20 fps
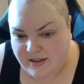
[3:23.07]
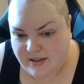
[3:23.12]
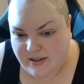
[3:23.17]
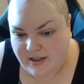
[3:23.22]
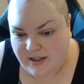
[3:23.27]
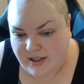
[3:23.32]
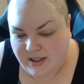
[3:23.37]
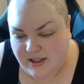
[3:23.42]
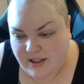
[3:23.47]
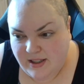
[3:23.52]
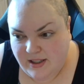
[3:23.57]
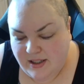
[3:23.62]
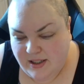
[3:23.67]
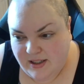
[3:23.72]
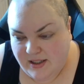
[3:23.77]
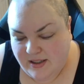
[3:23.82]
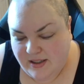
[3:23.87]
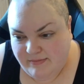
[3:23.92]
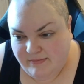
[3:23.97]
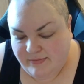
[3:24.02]

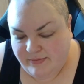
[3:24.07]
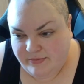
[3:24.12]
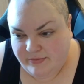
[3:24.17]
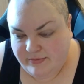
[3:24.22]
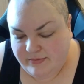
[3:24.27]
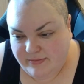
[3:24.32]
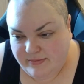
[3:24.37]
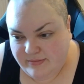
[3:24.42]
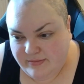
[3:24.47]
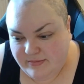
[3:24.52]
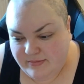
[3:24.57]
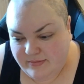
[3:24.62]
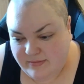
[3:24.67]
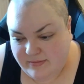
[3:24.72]
(silence)